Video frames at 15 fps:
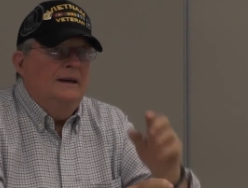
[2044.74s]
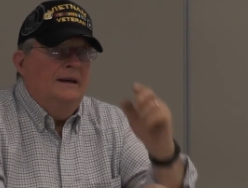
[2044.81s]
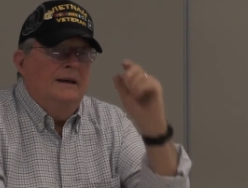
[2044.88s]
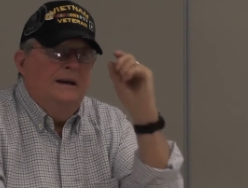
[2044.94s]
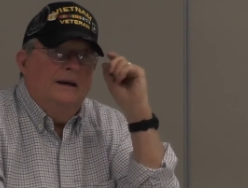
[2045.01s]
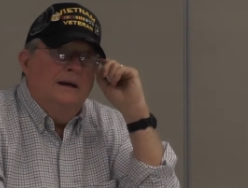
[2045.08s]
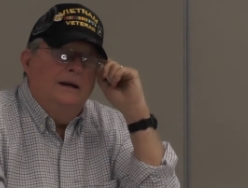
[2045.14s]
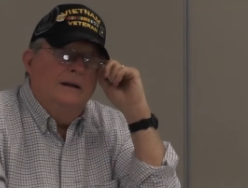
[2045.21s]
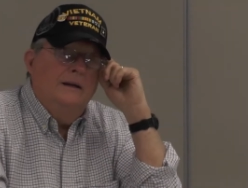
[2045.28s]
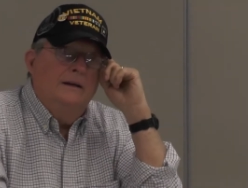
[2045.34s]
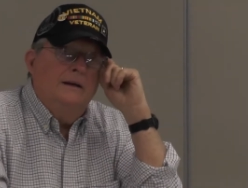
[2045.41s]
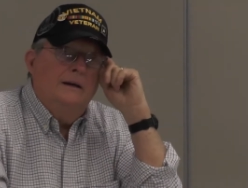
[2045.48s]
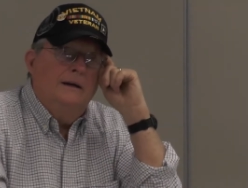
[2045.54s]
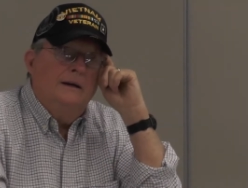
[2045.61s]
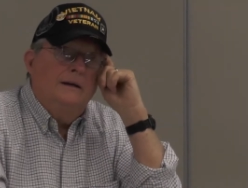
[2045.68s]

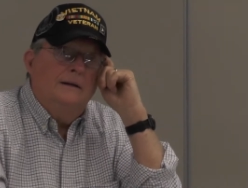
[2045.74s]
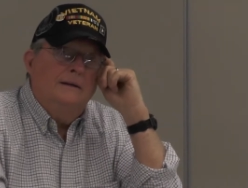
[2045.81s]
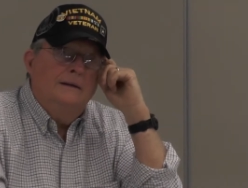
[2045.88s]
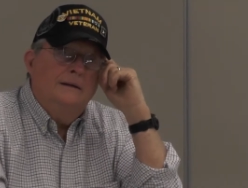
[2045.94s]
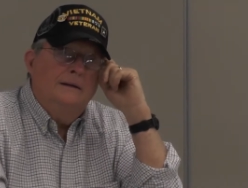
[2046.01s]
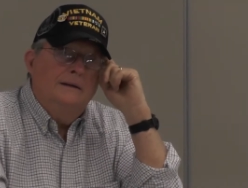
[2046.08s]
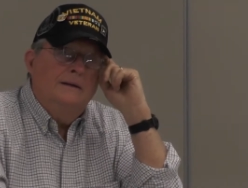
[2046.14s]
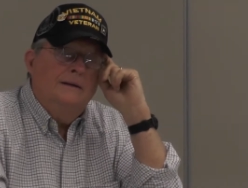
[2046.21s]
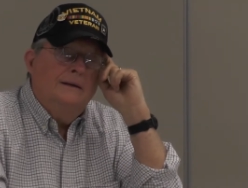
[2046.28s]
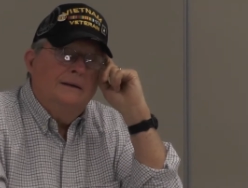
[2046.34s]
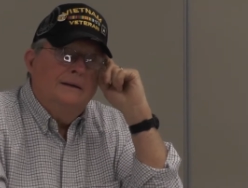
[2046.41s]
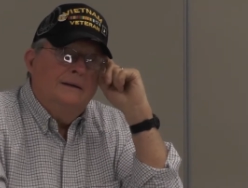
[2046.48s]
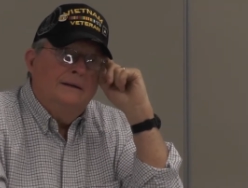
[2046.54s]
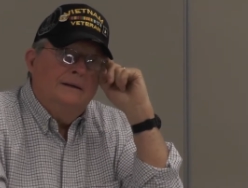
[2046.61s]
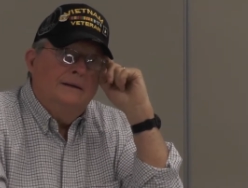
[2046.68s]
And
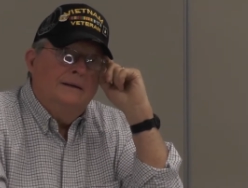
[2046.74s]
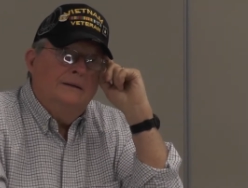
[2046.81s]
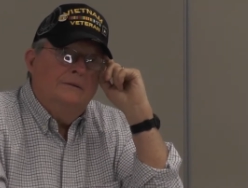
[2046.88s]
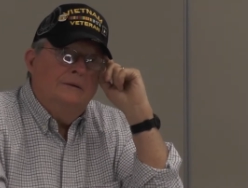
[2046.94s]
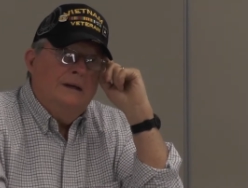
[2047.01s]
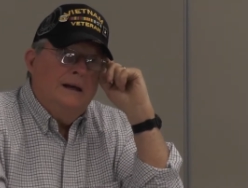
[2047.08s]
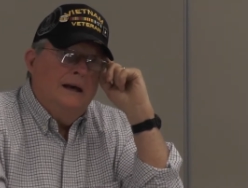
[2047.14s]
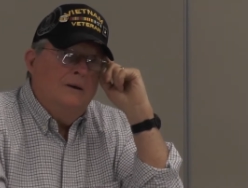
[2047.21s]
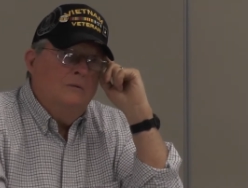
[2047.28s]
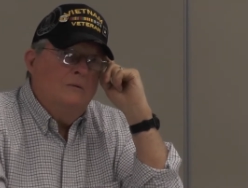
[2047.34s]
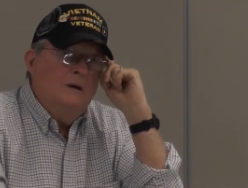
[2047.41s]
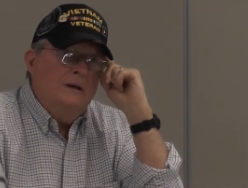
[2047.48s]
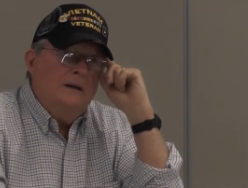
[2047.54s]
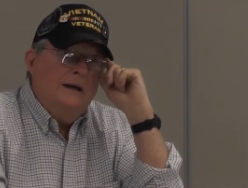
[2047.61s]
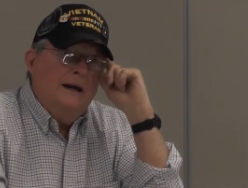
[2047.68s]
we had
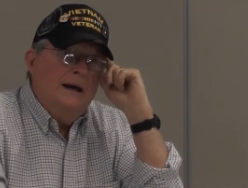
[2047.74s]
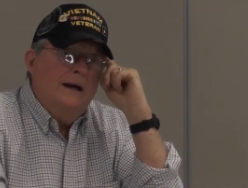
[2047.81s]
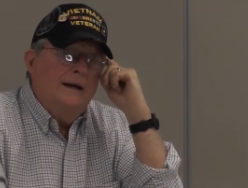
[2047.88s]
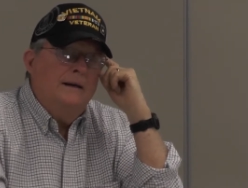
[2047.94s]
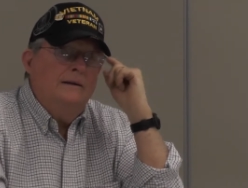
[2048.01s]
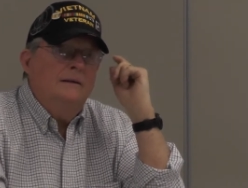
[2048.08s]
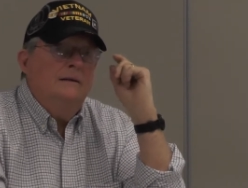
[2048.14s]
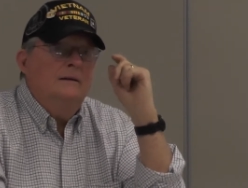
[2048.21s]
one guy,